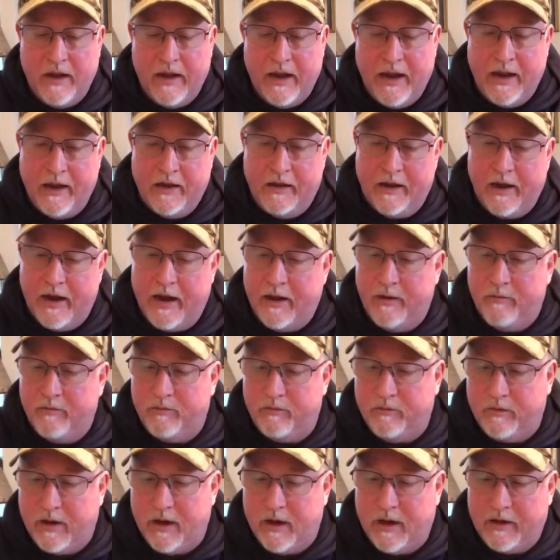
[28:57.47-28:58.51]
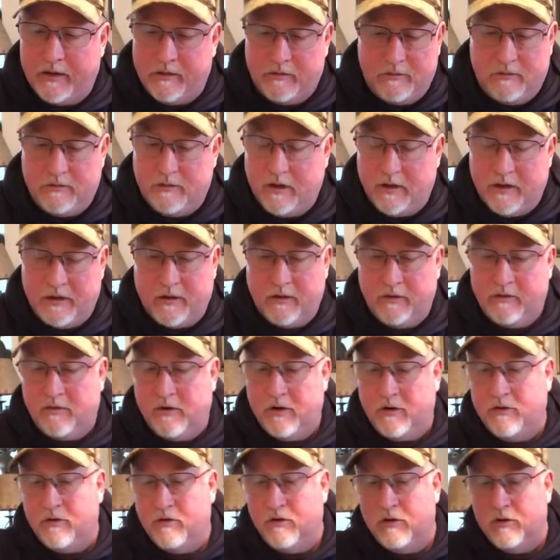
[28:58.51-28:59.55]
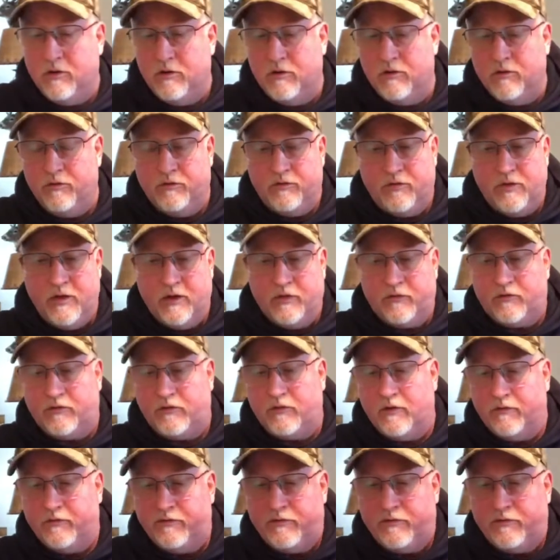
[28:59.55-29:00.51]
and I, I, I, continue to use this